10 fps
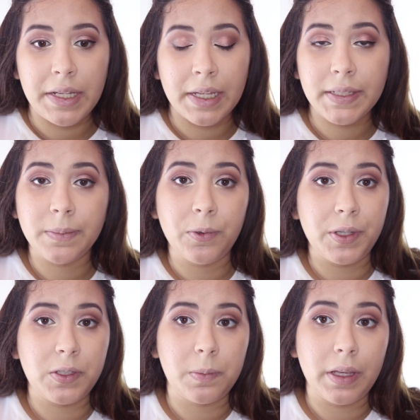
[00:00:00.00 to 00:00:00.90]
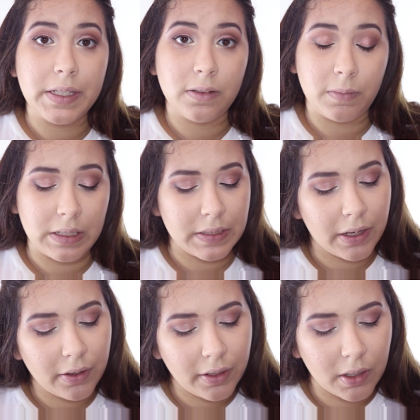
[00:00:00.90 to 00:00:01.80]
Next, I'm going to apply some
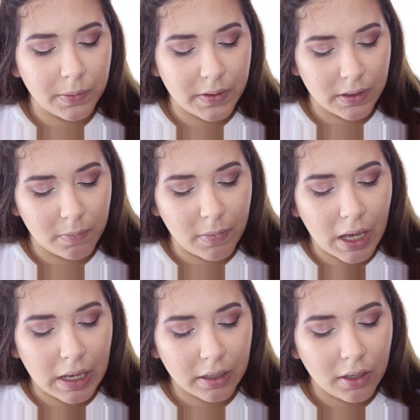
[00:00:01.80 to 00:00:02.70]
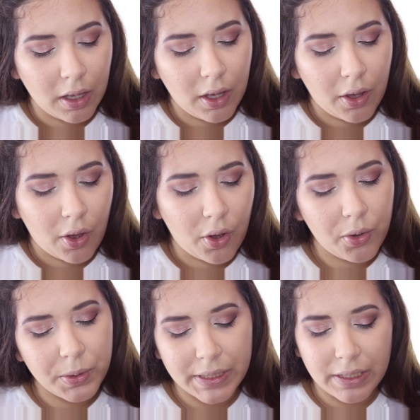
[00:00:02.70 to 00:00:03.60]
mascara. I'm using MAC
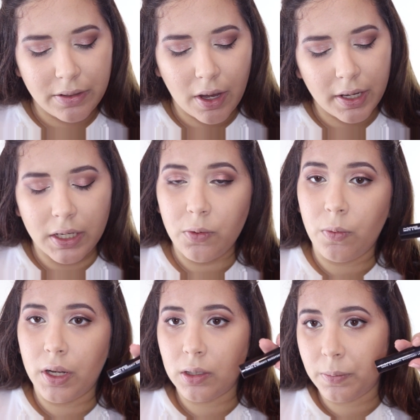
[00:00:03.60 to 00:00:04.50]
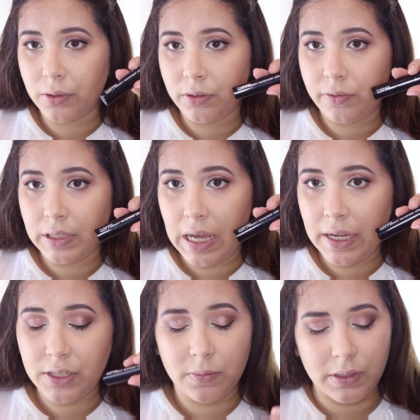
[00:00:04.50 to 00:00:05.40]
Haute and Nudie Waterproof
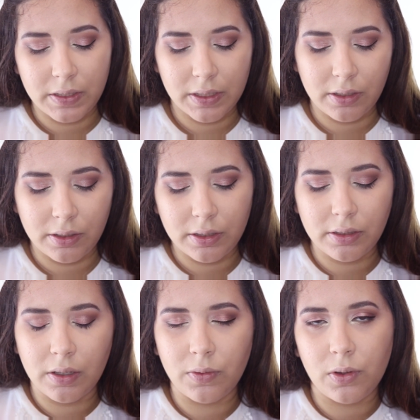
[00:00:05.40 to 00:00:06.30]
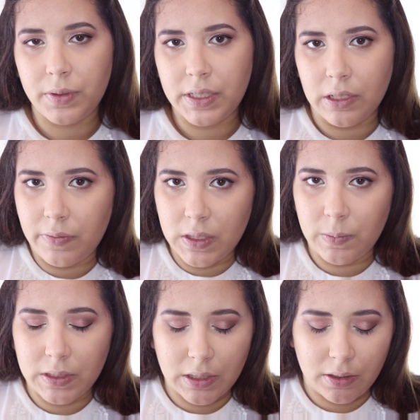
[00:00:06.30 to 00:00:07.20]
Lash Mascara. I've always loved this
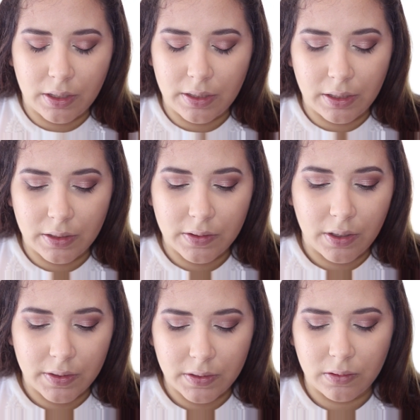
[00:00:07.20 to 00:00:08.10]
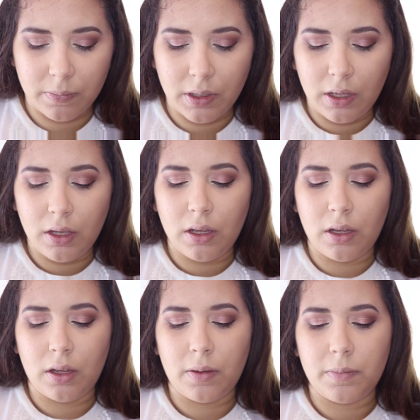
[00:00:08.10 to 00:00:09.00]
mascara. I think it's awesome.
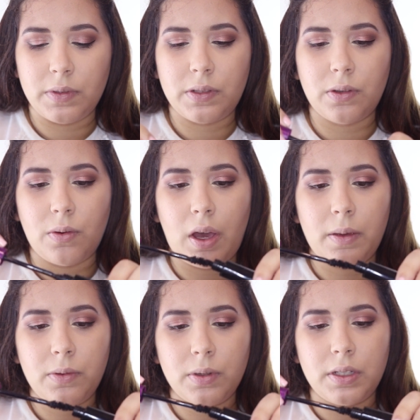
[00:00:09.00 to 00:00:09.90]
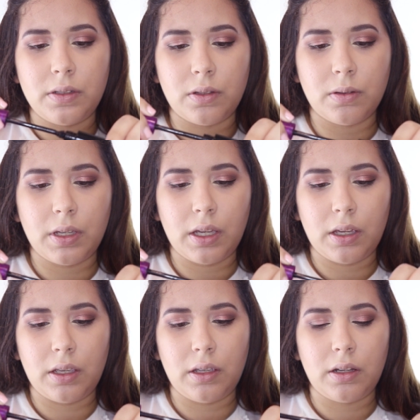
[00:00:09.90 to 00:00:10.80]
So I'm going to go
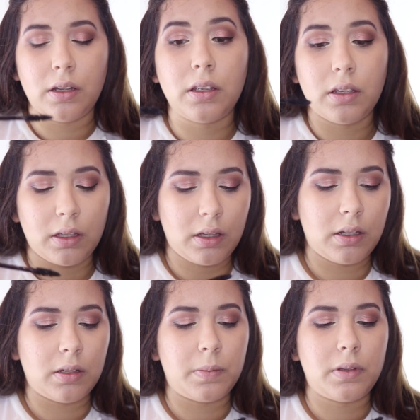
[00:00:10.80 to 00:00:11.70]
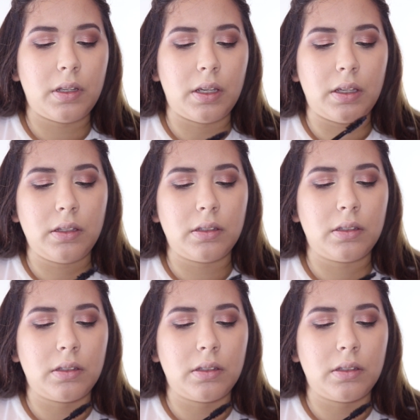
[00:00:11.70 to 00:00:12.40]
ahead and apply it